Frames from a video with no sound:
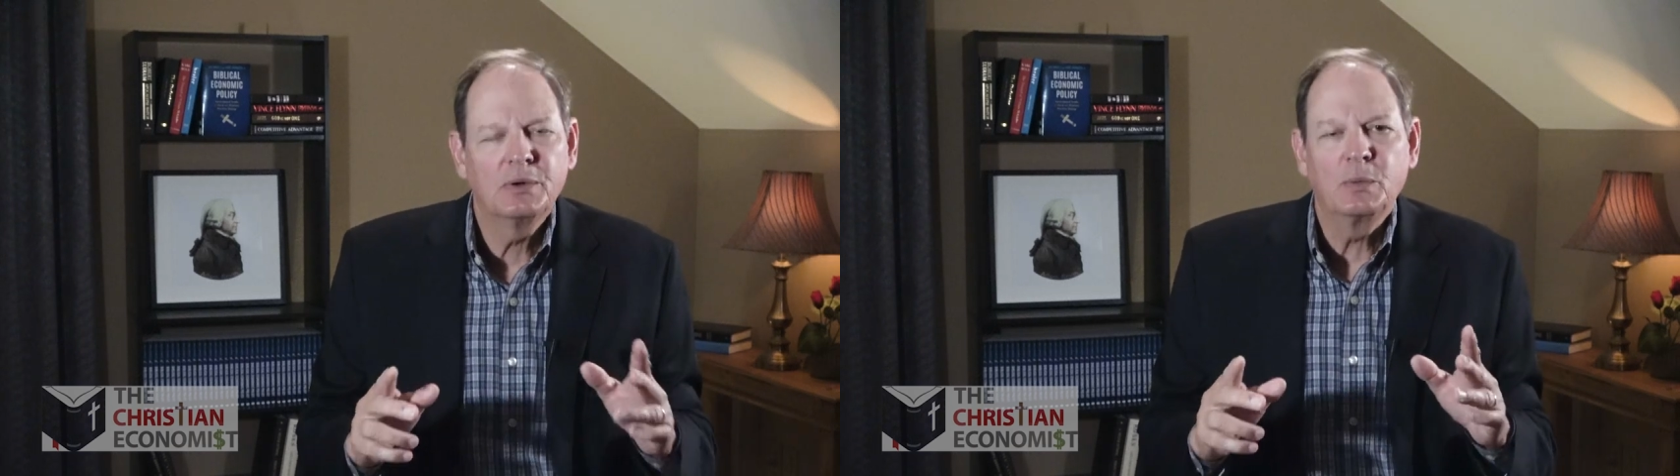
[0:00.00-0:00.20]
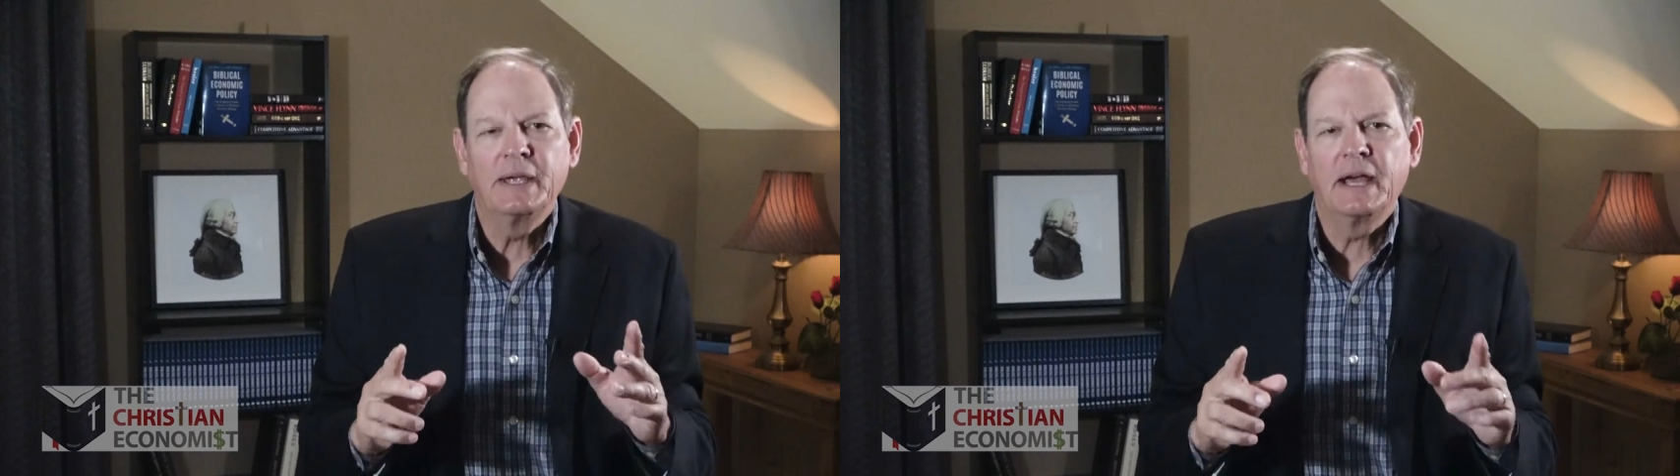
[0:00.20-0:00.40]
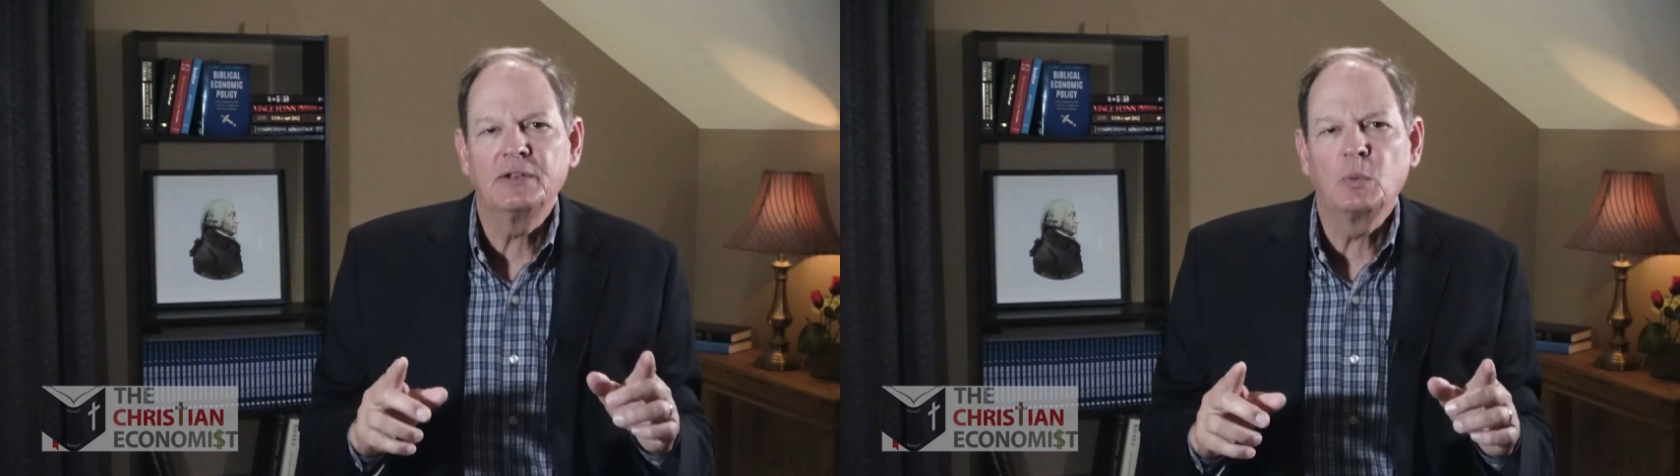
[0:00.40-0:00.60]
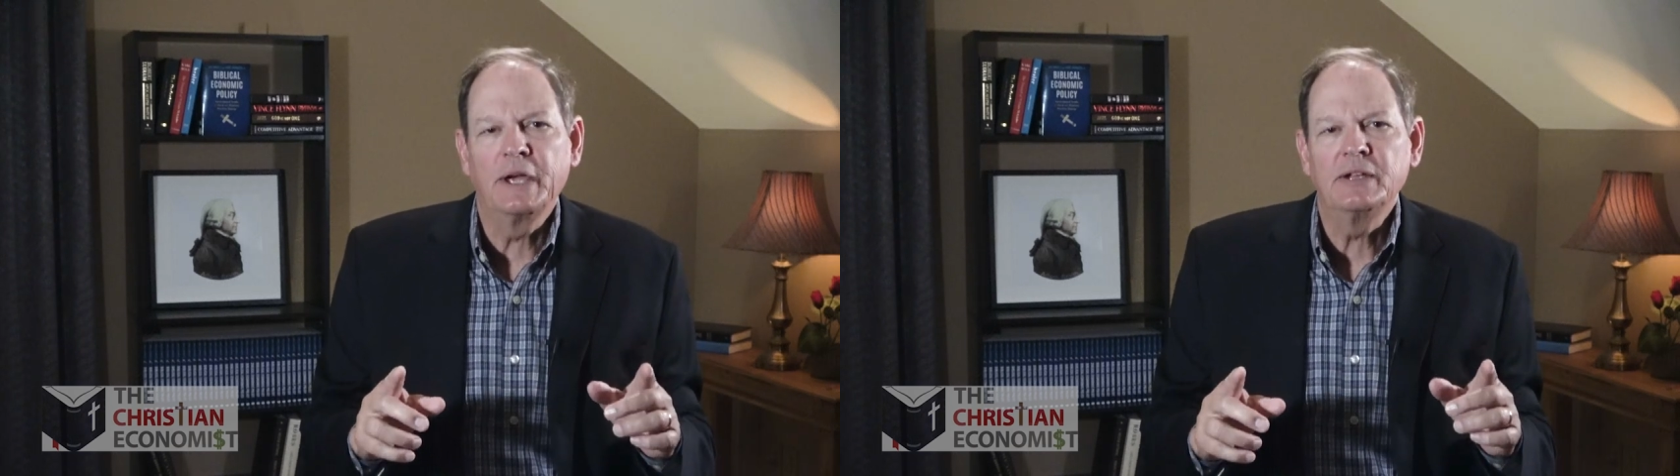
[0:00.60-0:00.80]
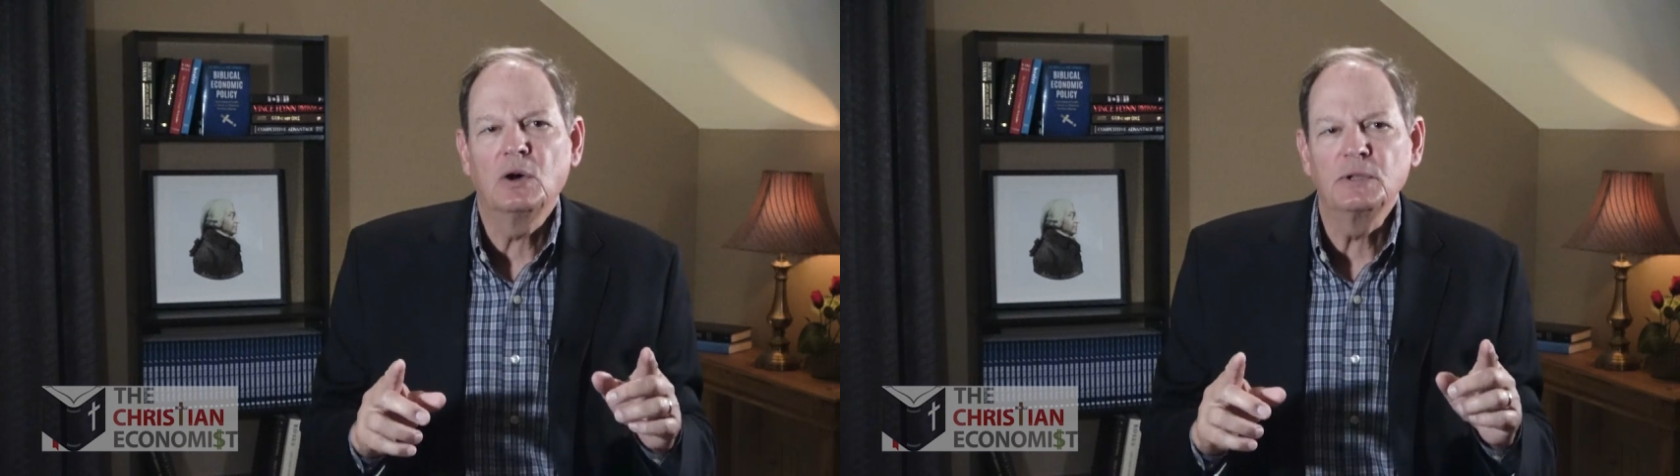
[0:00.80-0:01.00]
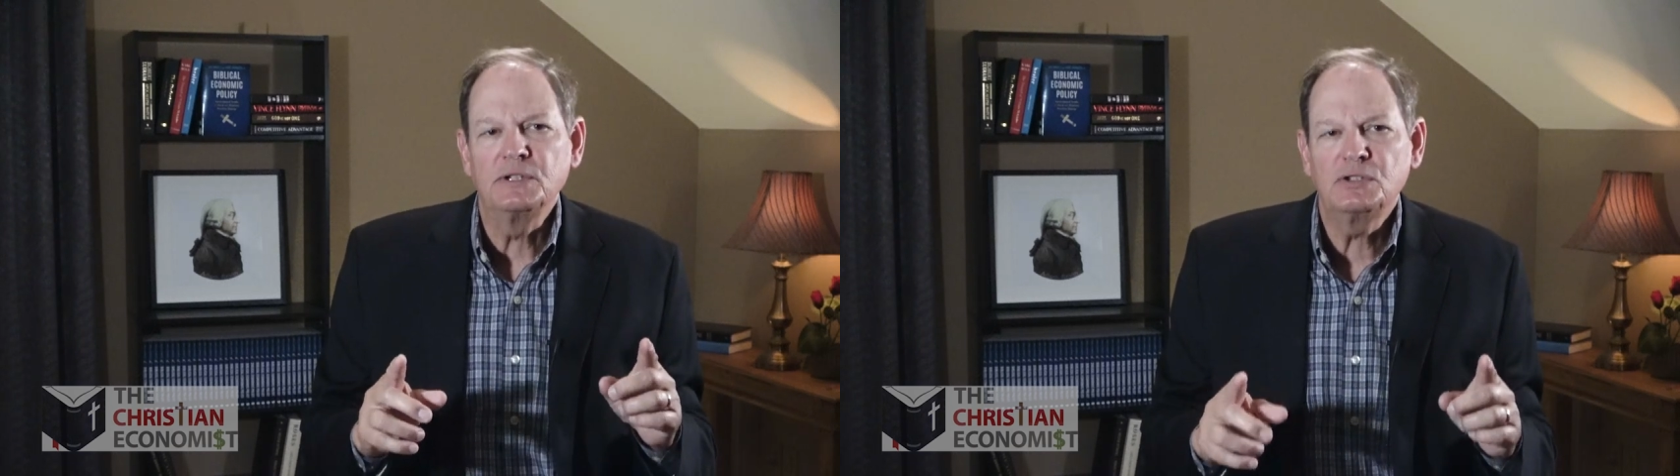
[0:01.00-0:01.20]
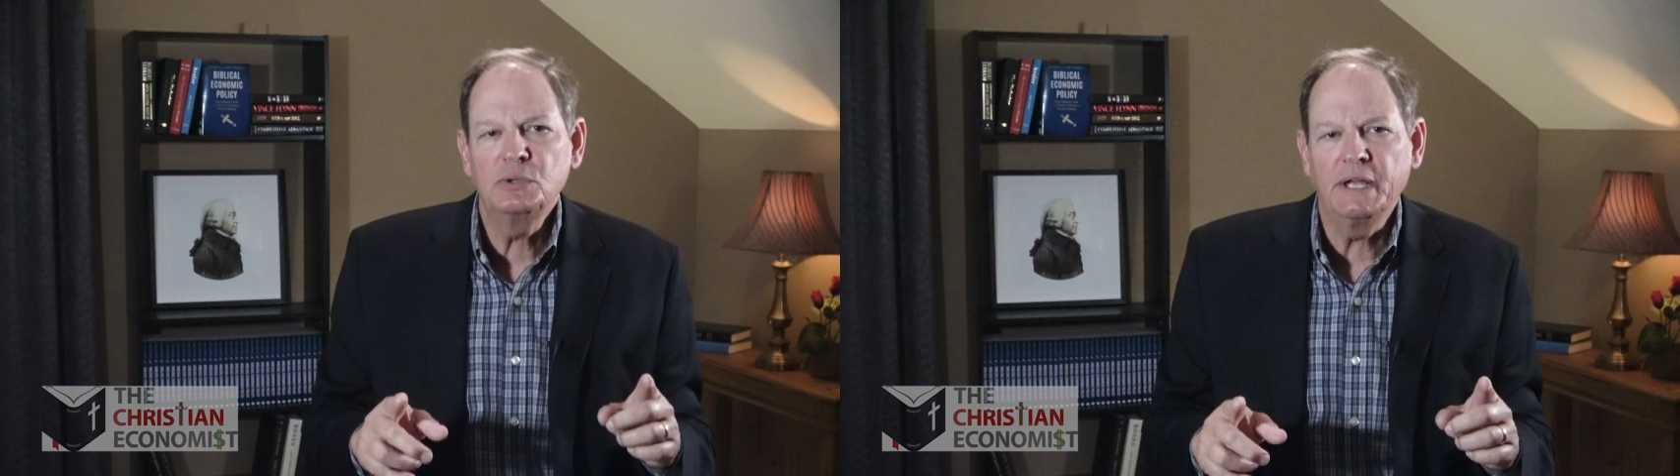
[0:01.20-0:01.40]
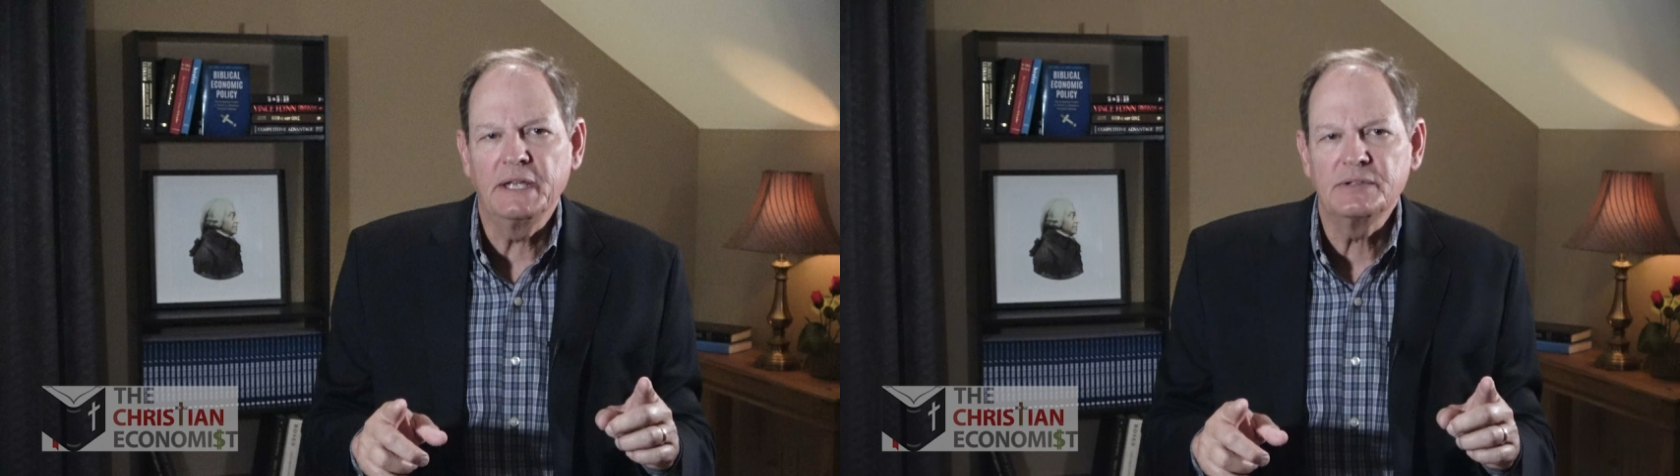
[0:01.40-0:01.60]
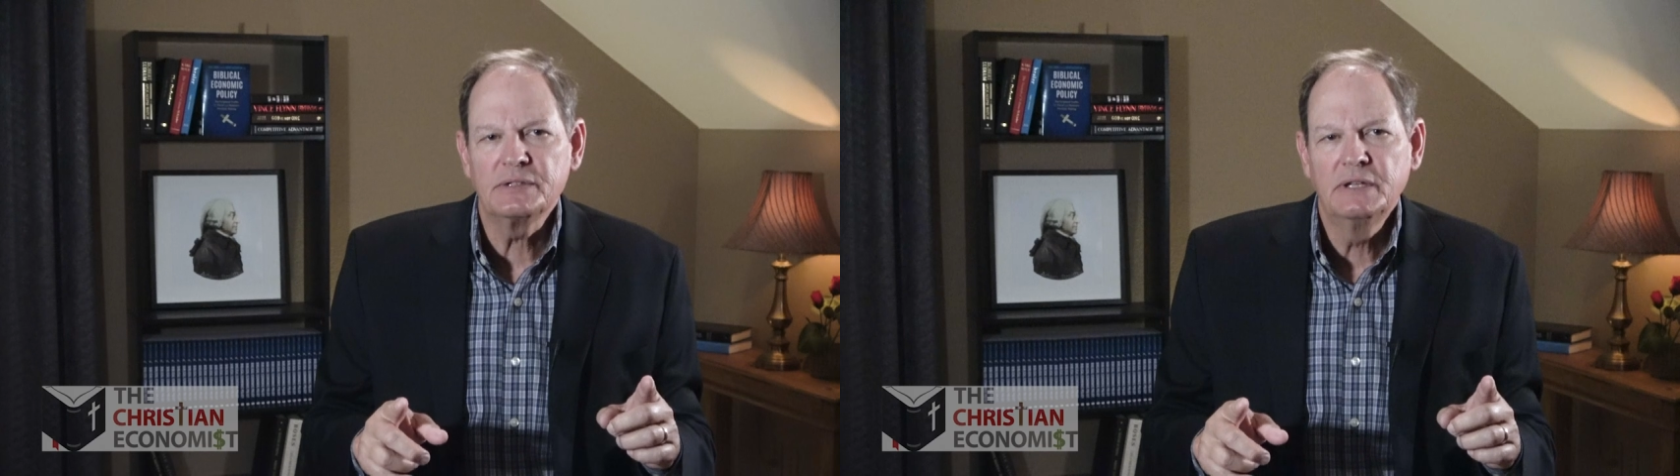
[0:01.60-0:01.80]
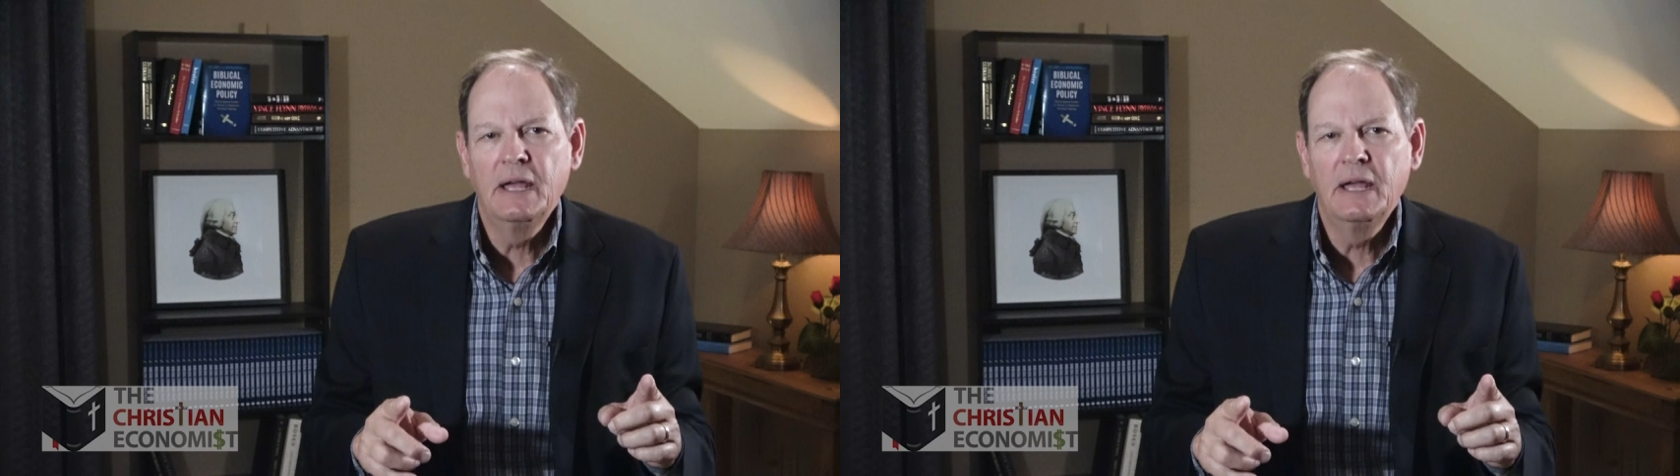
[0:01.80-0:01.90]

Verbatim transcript: We had to wait only 2 days